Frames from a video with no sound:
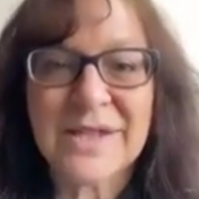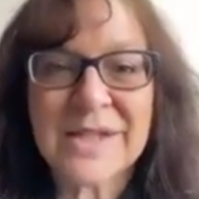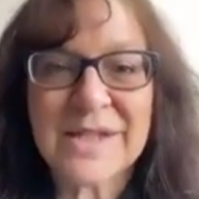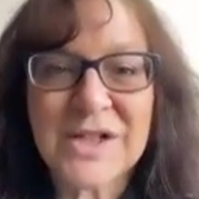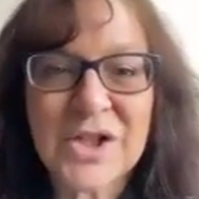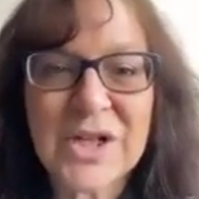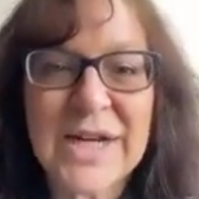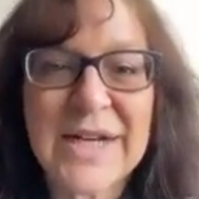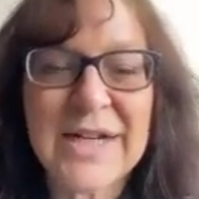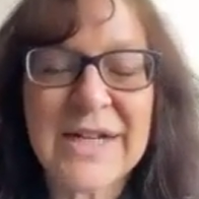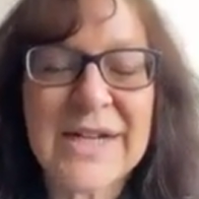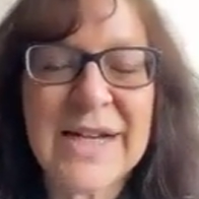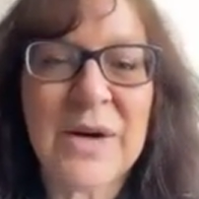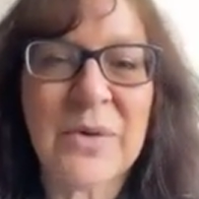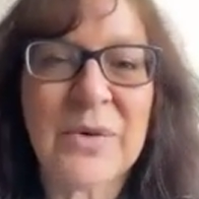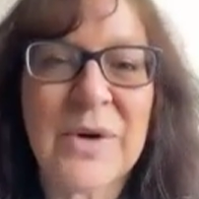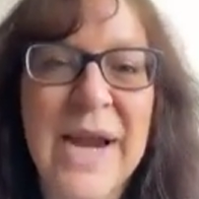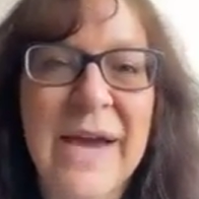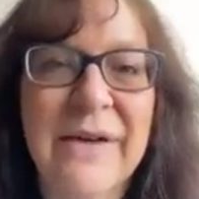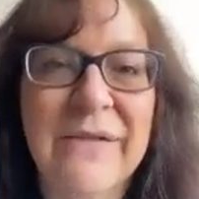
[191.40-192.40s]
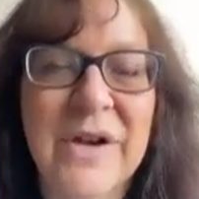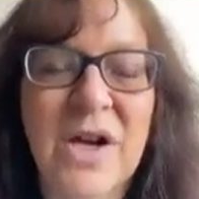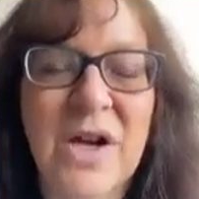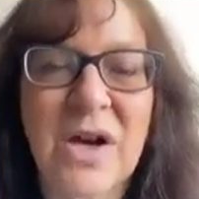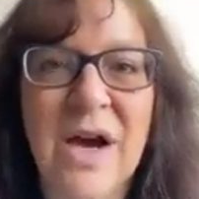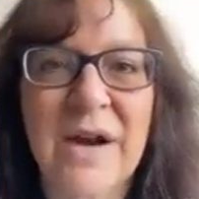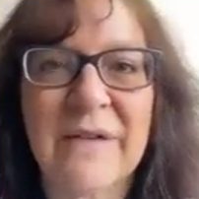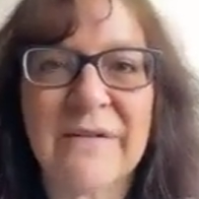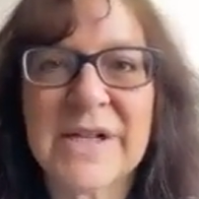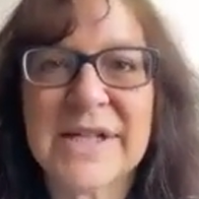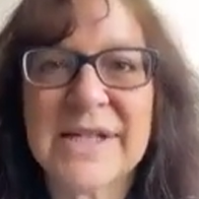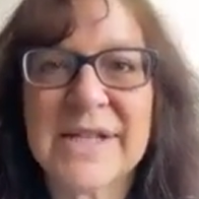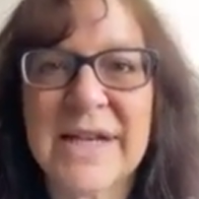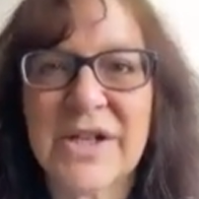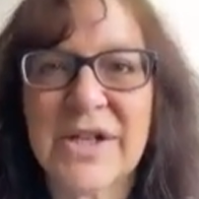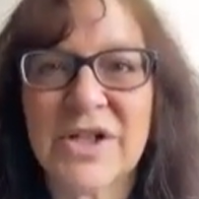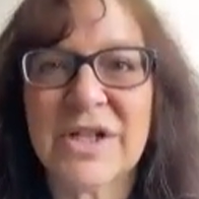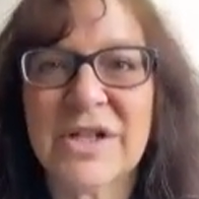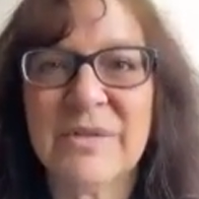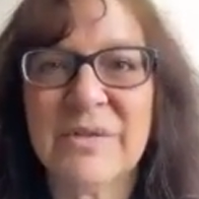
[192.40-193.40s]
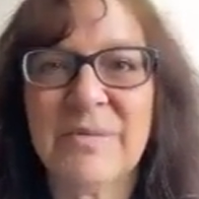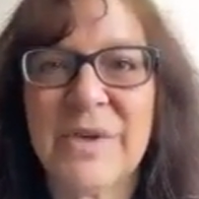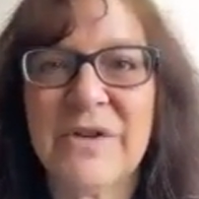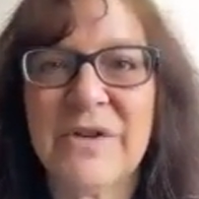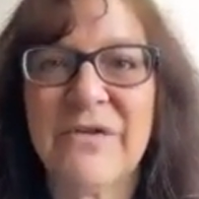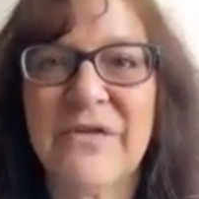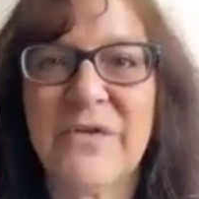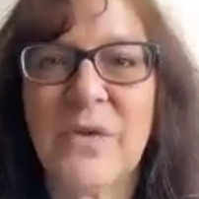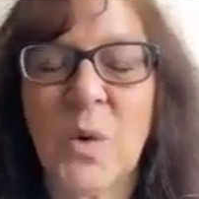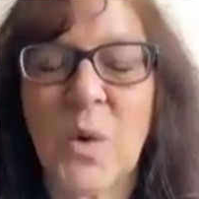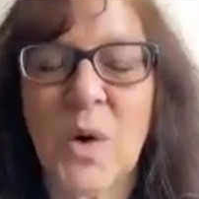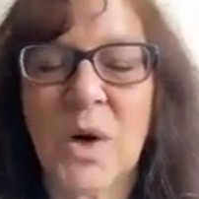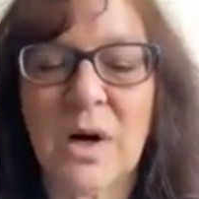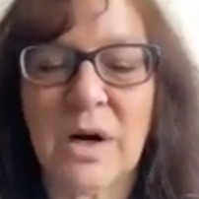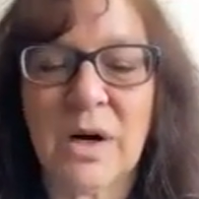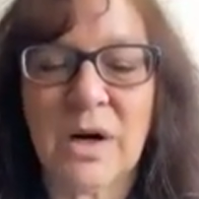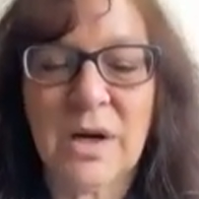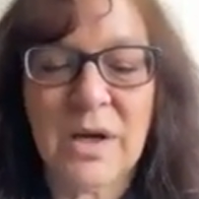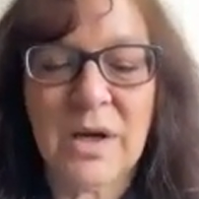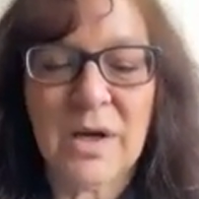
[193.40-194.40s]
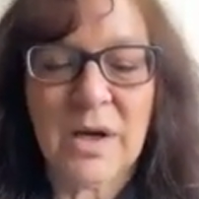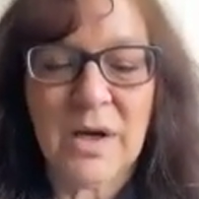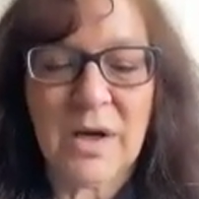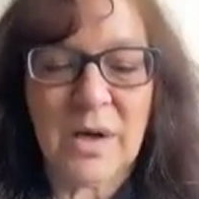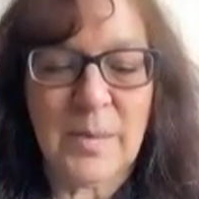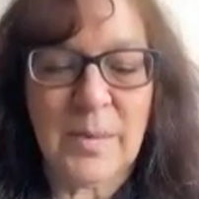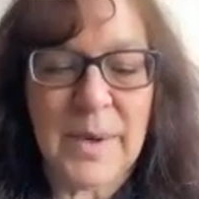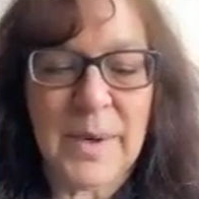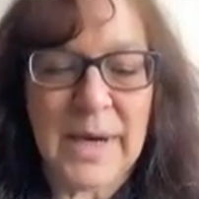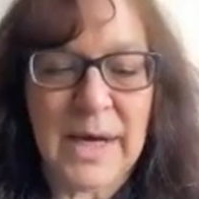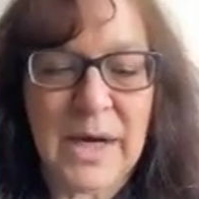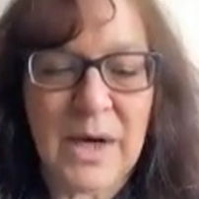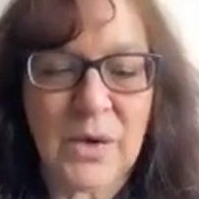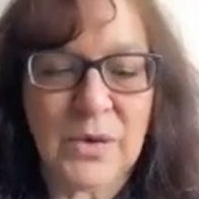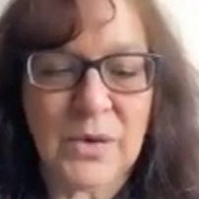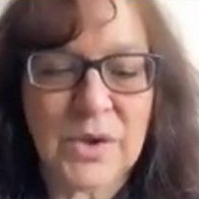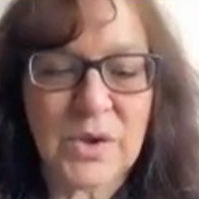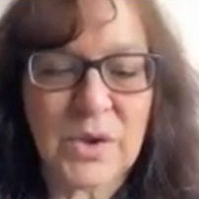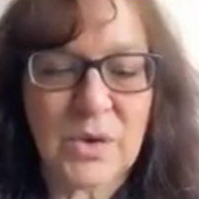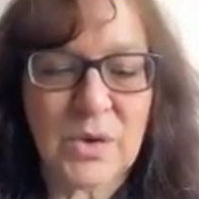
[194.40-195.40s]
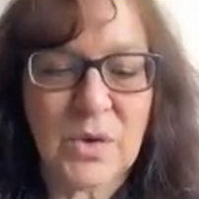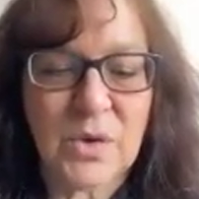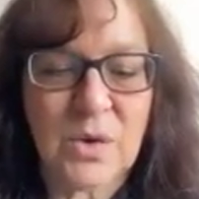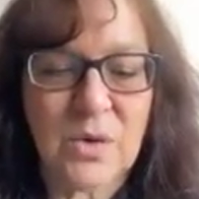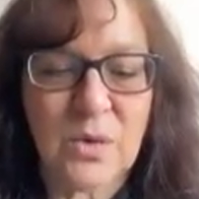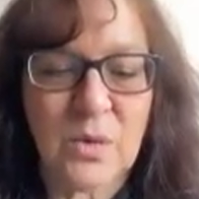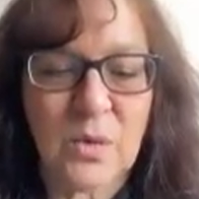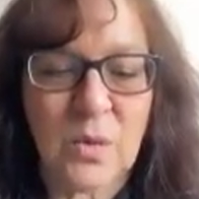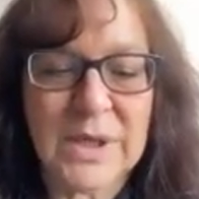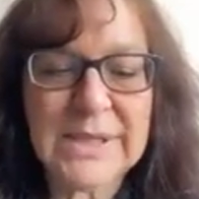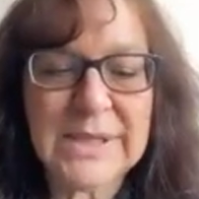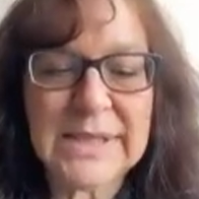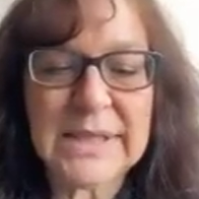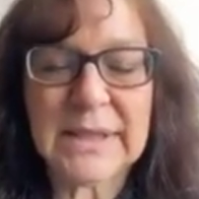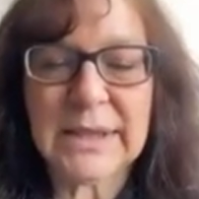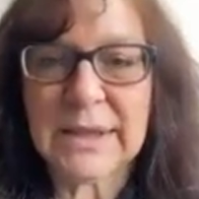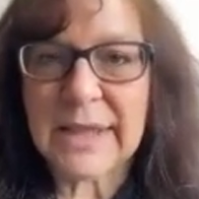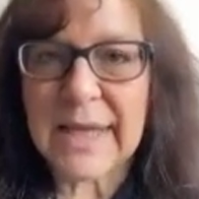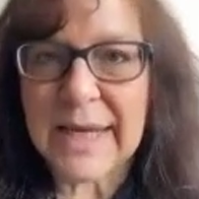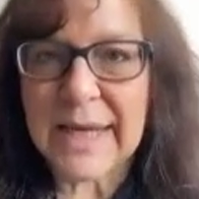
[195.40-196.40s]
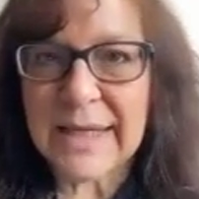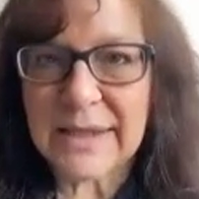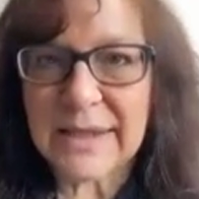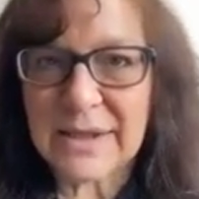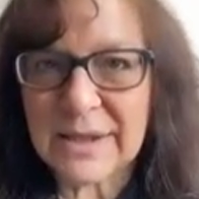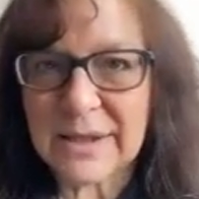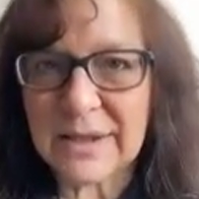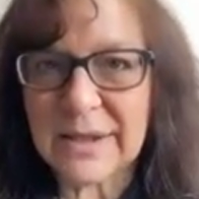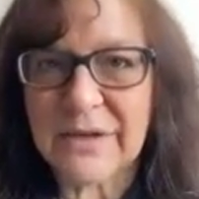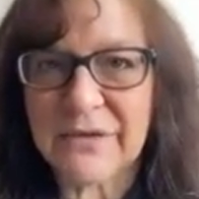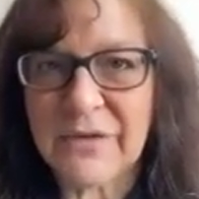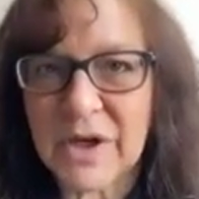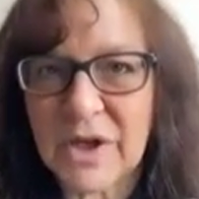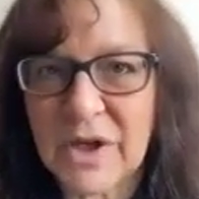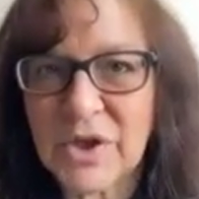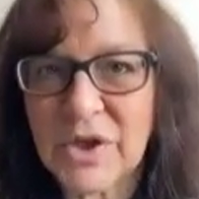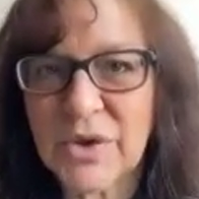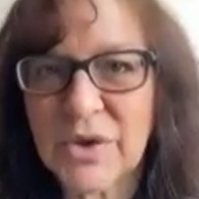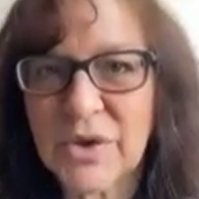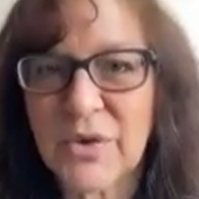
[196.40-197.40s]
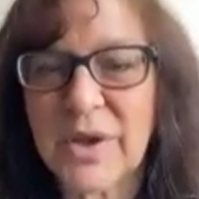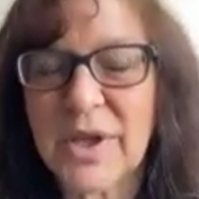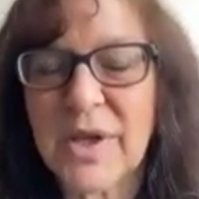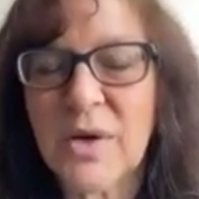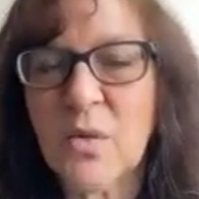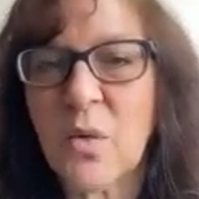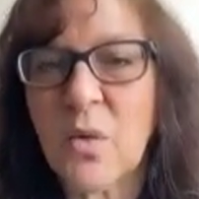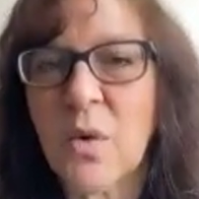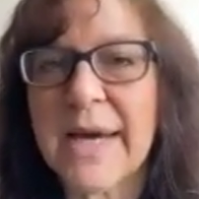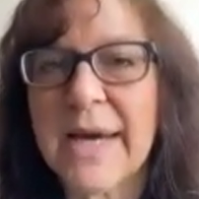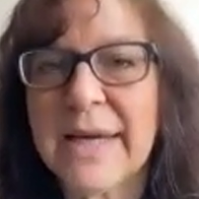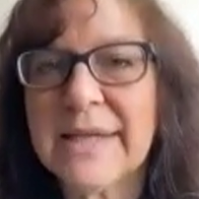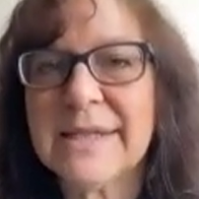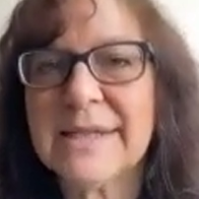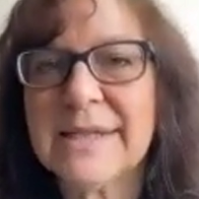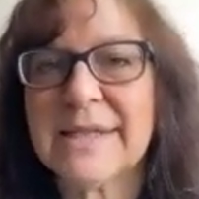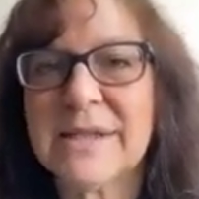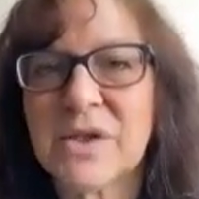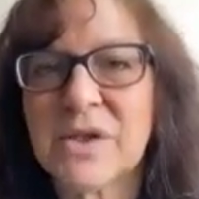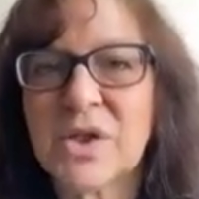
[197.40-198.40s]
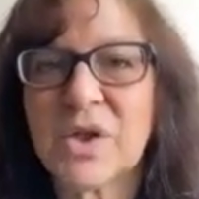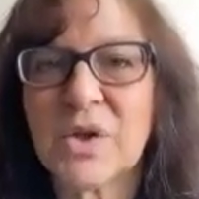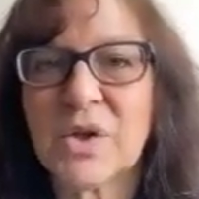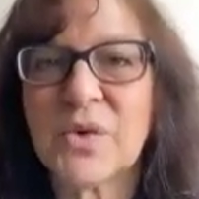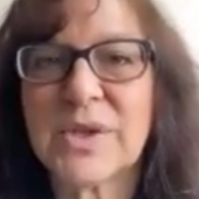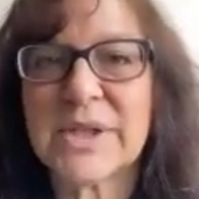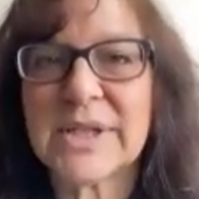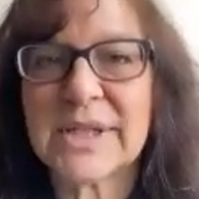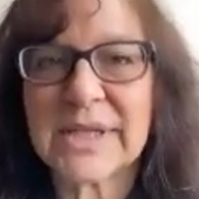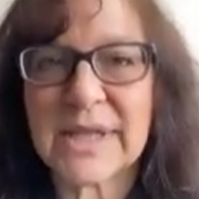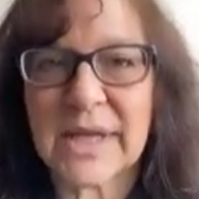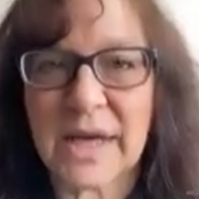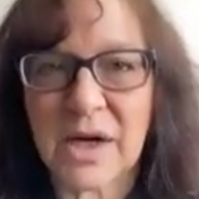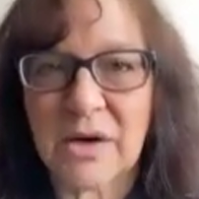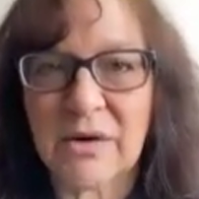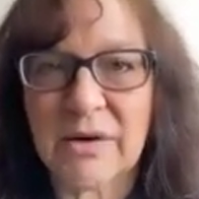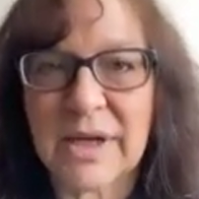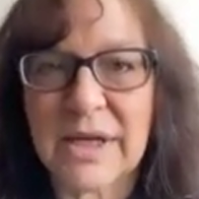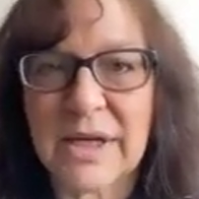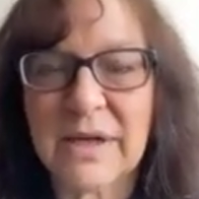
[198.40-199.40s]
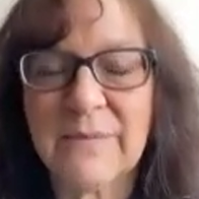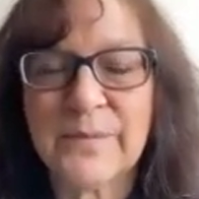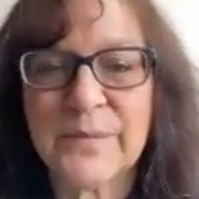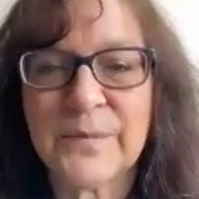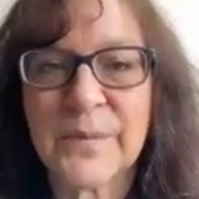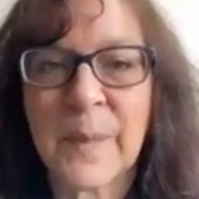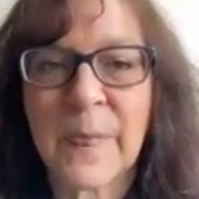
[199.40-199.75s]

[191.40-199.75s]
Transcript: Sunshine and I were having a conversation before about what's it like to live our truth and why is it so scary.